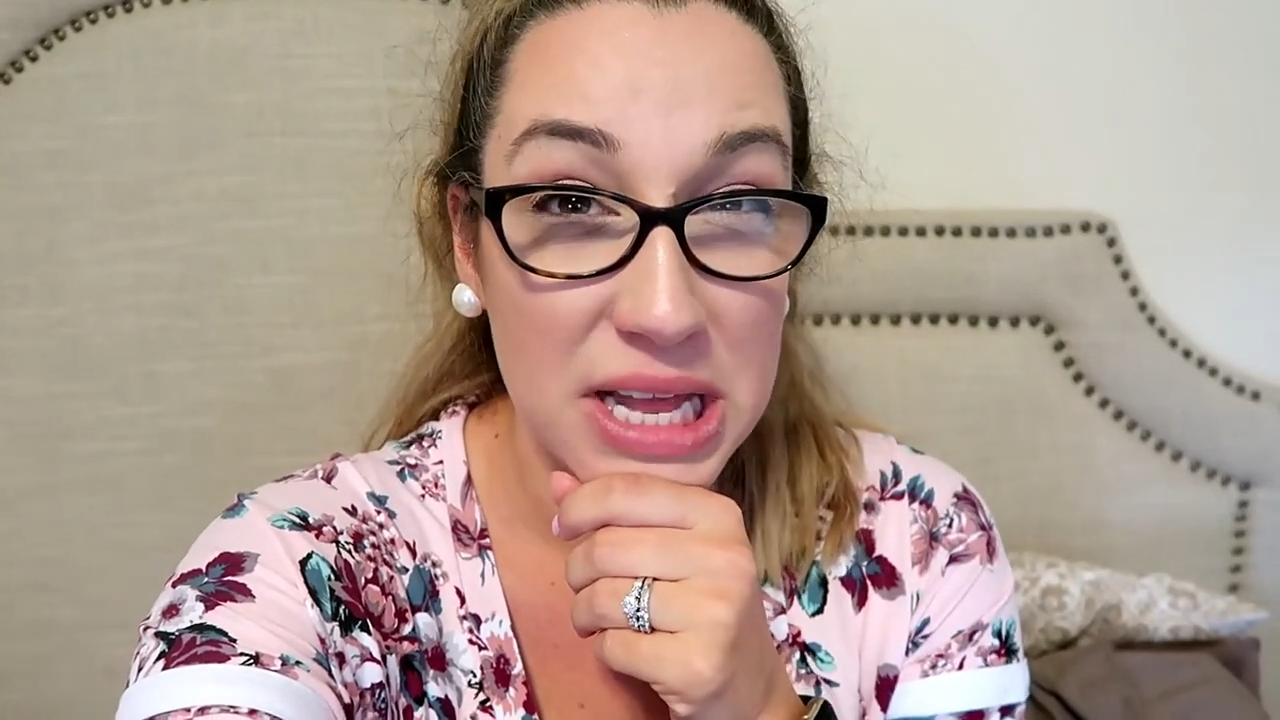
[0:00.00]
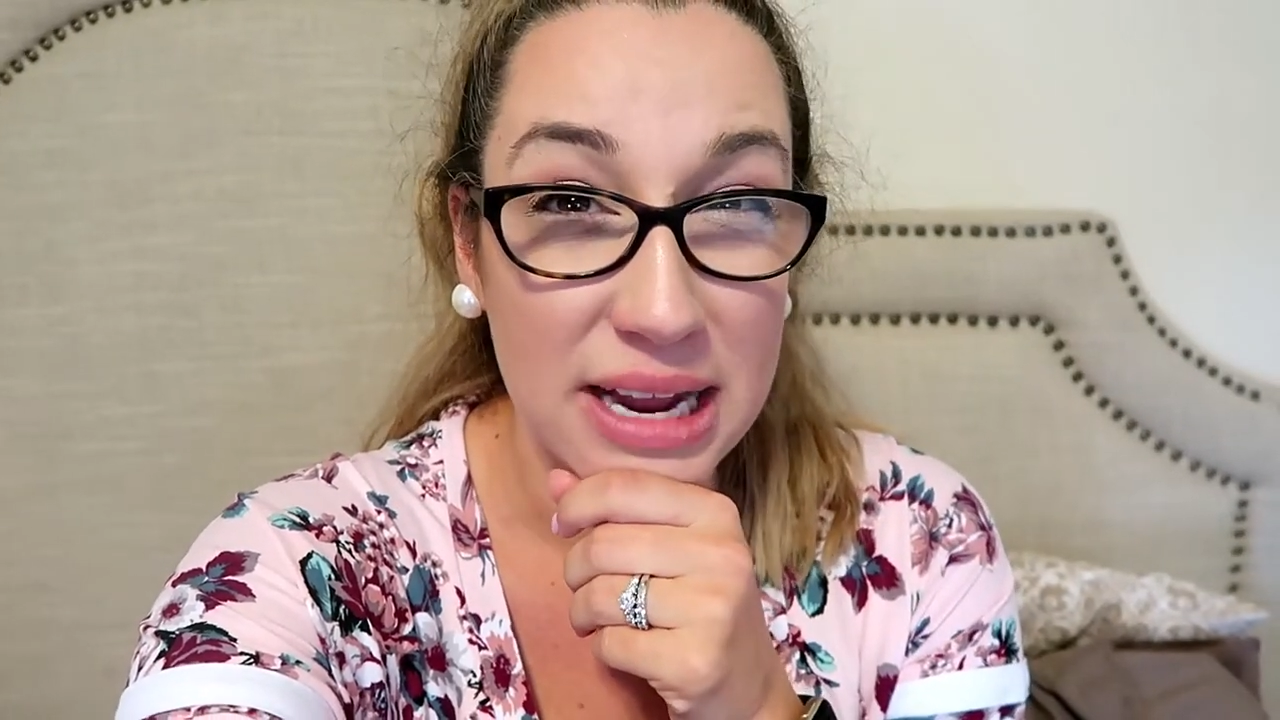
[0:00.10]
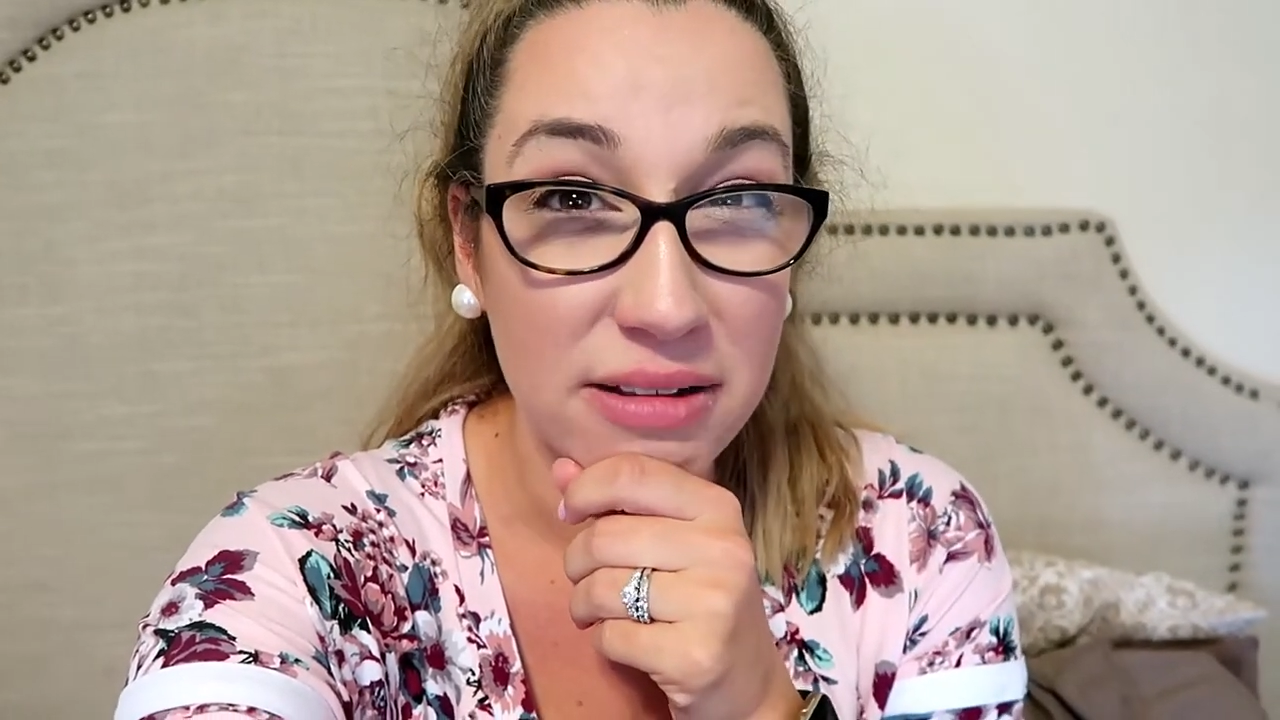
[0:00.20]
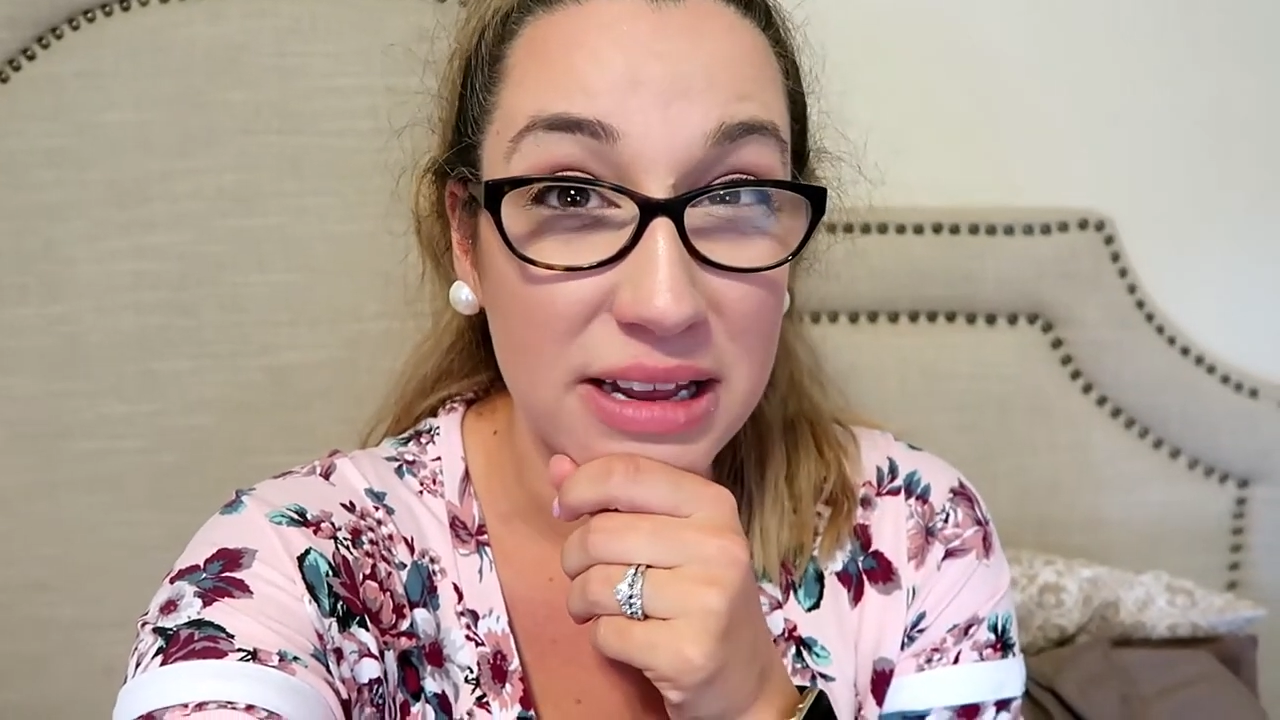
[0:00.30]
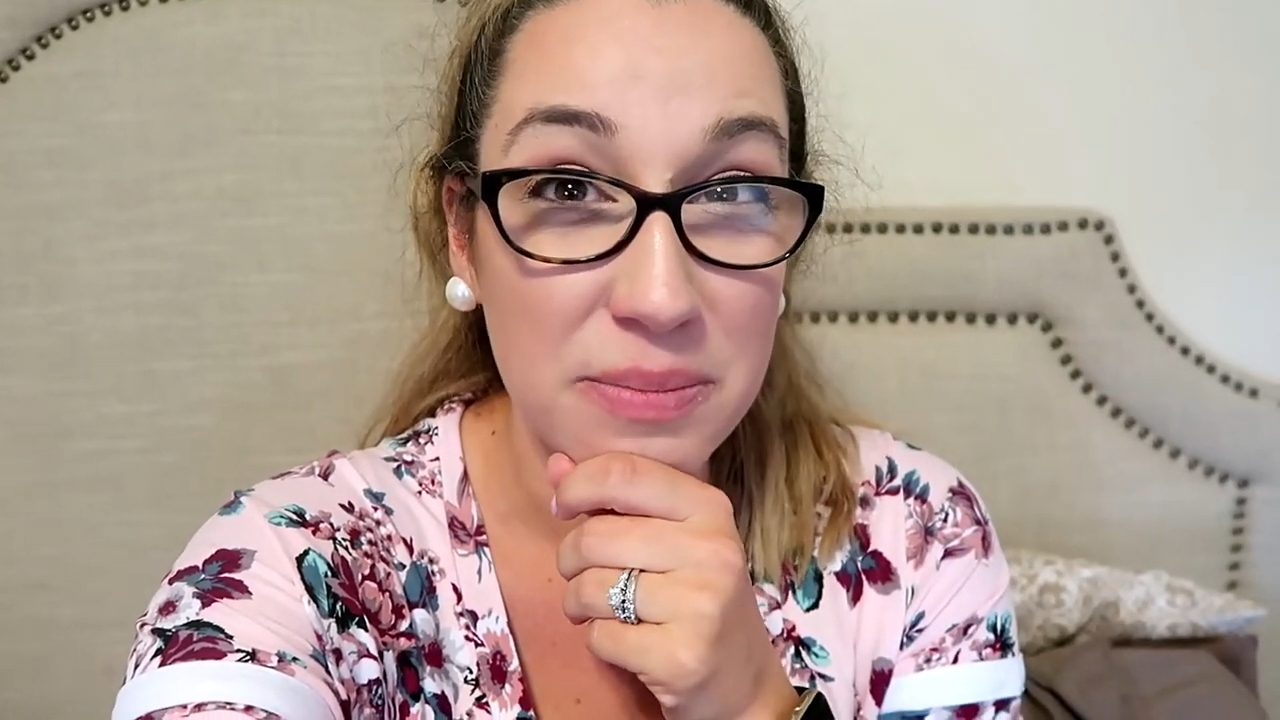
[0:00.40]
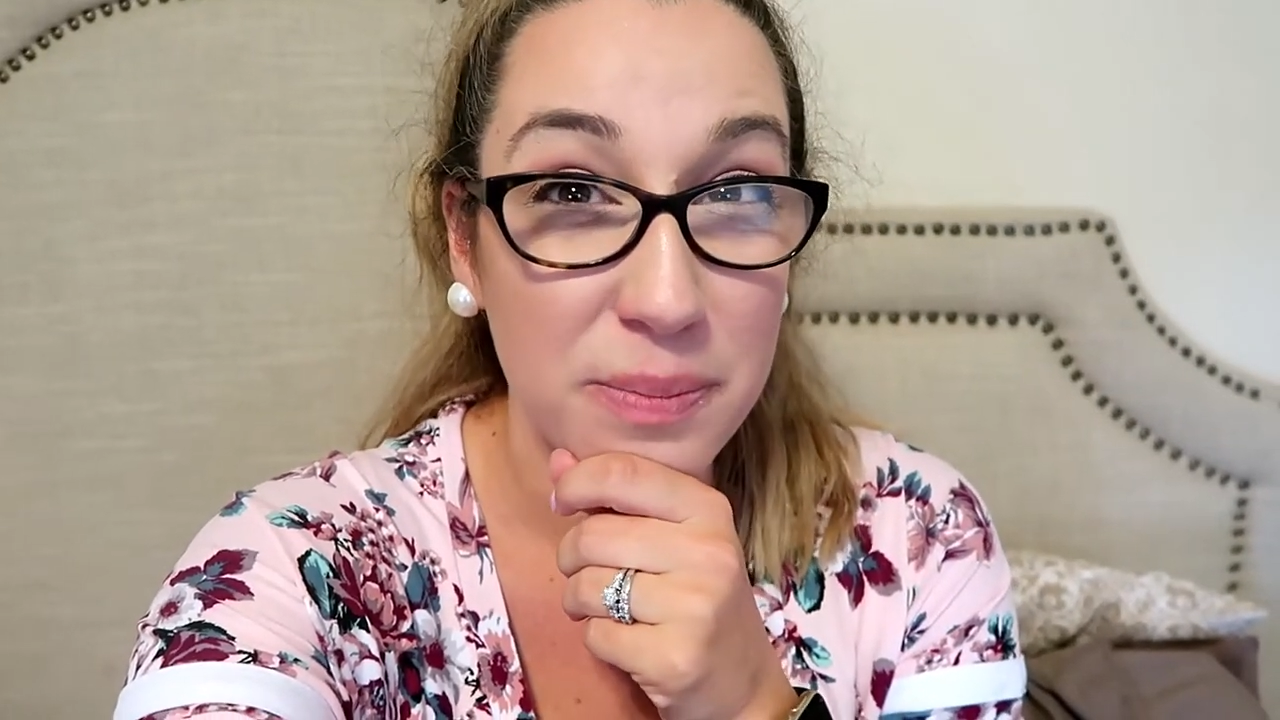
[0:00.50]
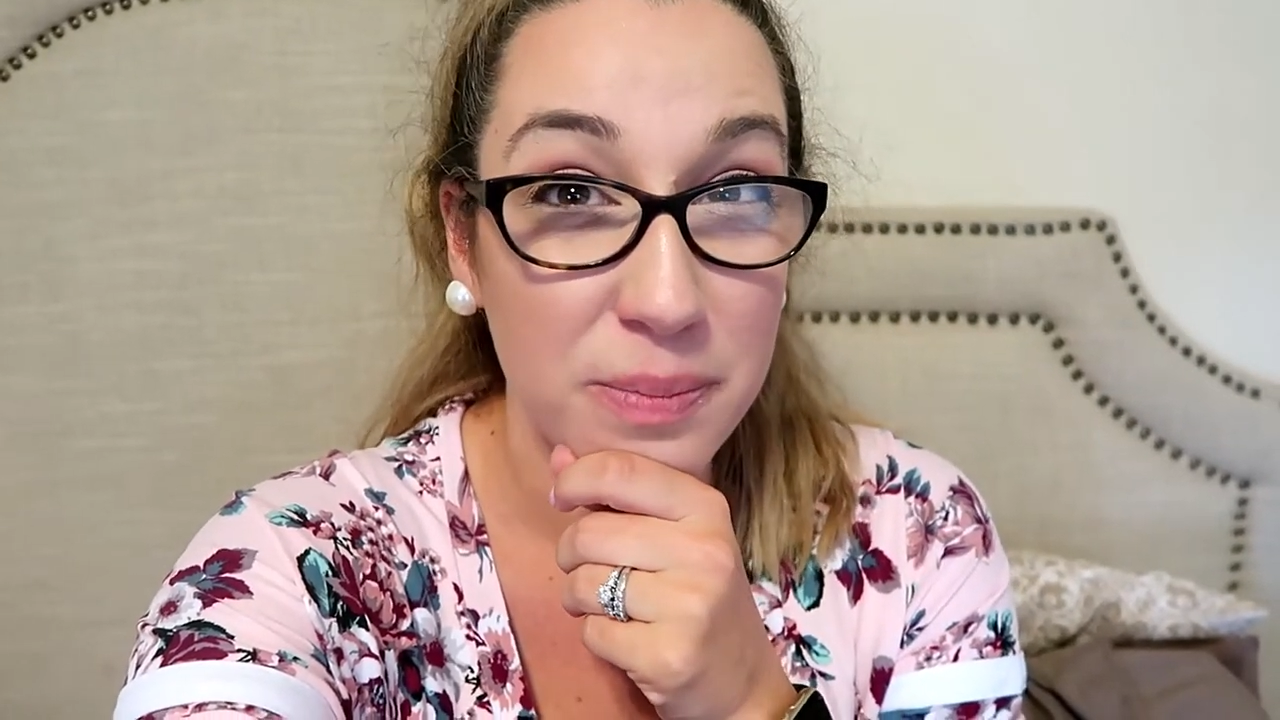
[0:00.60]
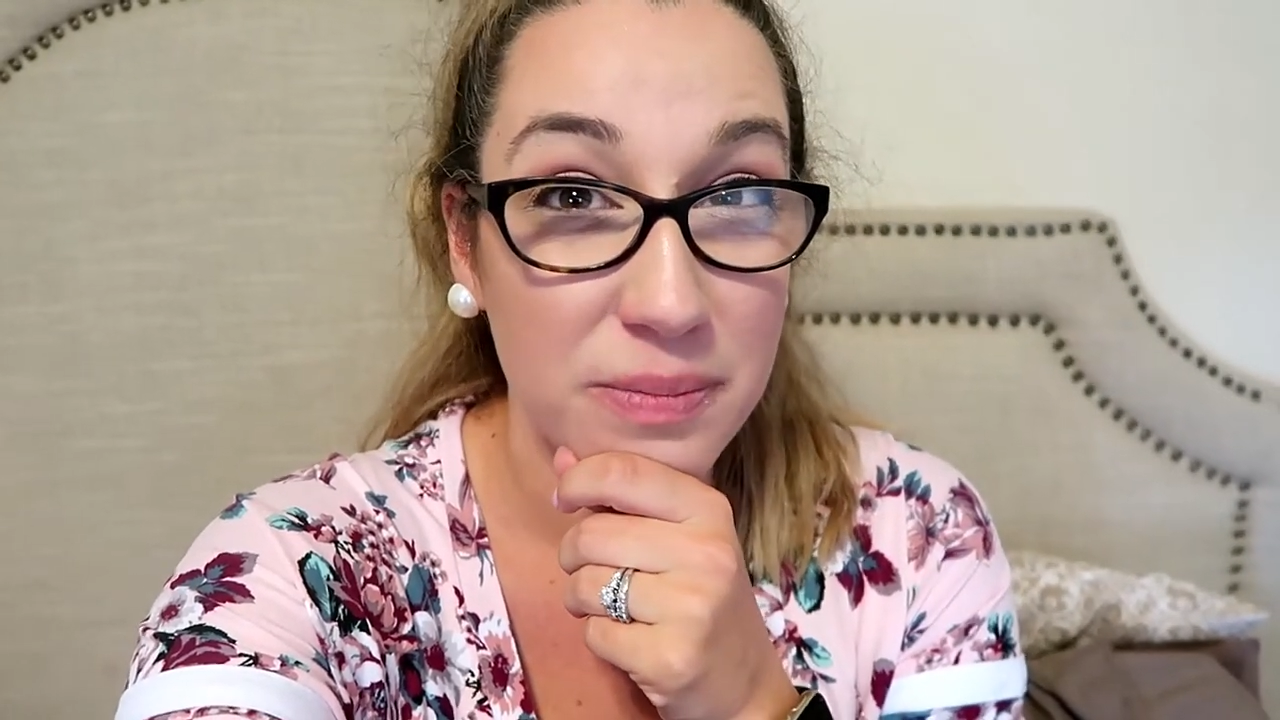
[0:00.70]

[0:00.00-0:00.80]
likely